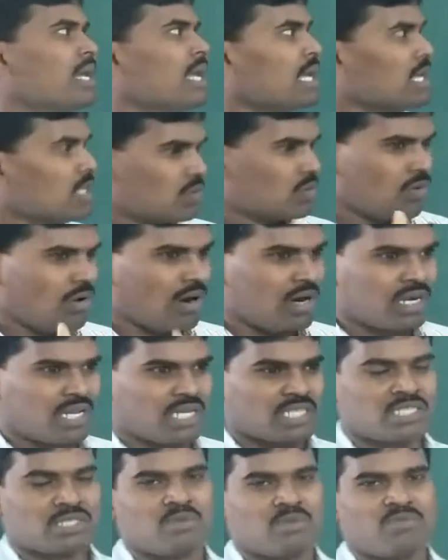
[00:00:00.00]

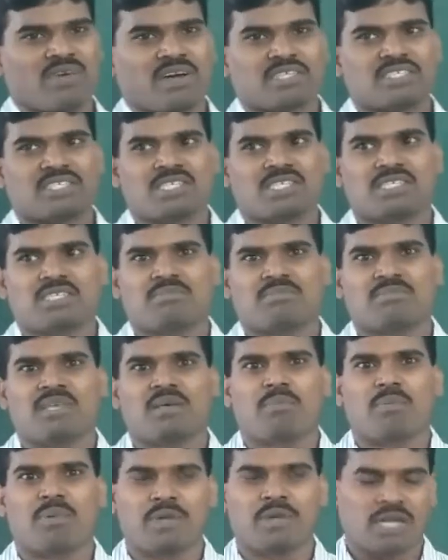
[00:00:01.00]
coordination functions of the
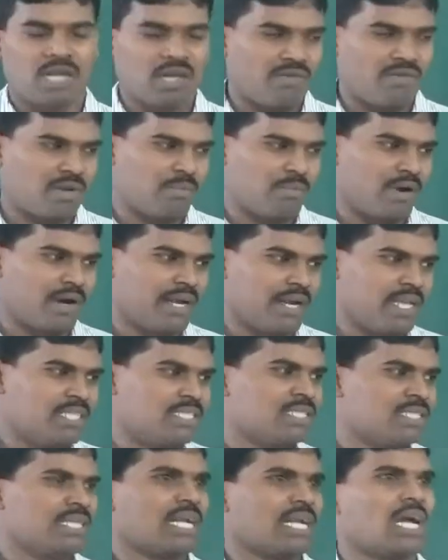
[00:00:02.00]
in our
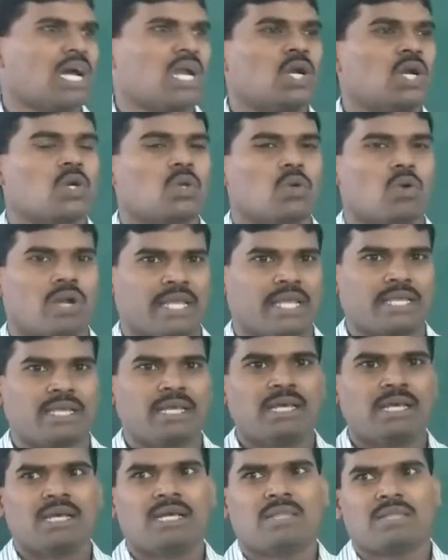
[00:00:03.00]
bodies, the
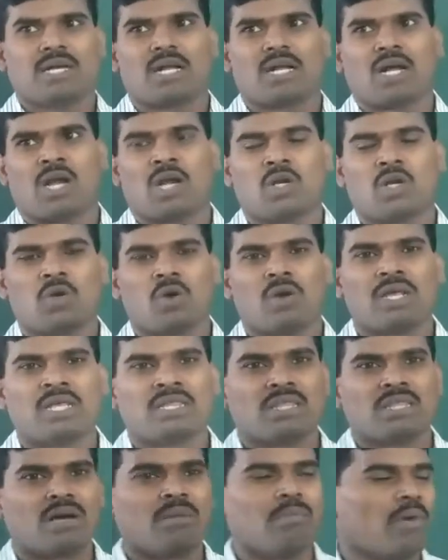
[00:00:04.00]

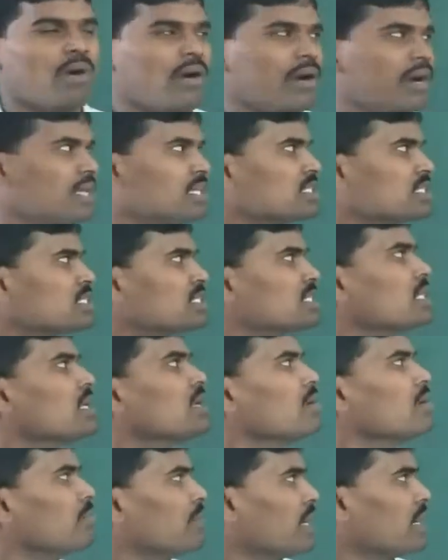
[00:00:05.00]
controlling the bodies,
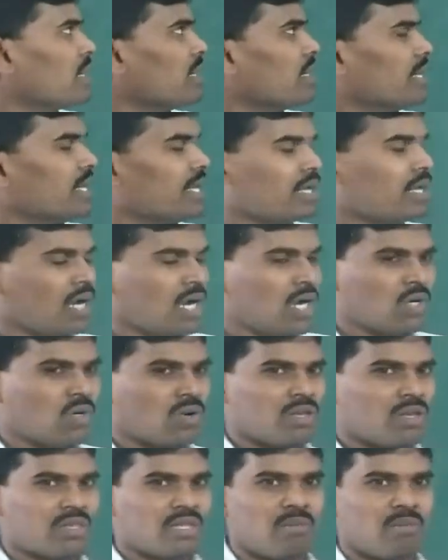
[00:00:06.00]
mainly
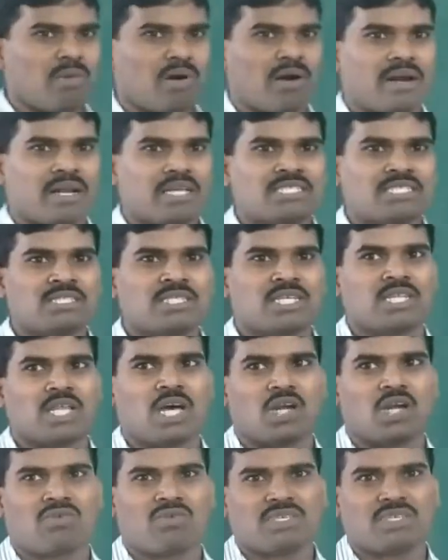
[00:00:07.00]
controlling the bodies, the
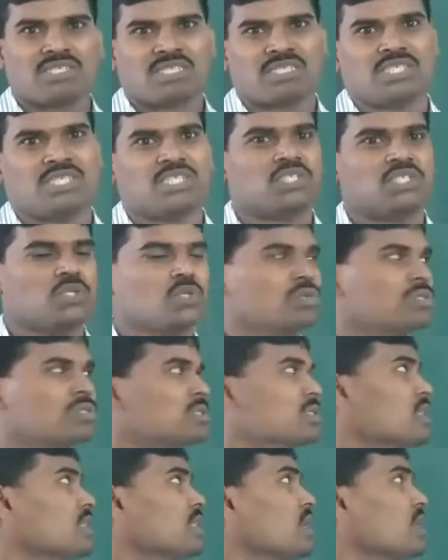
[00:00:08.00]
nervous tissues,
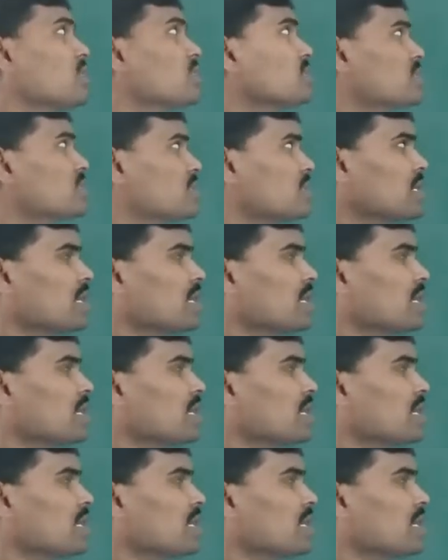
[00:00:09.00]
the nerves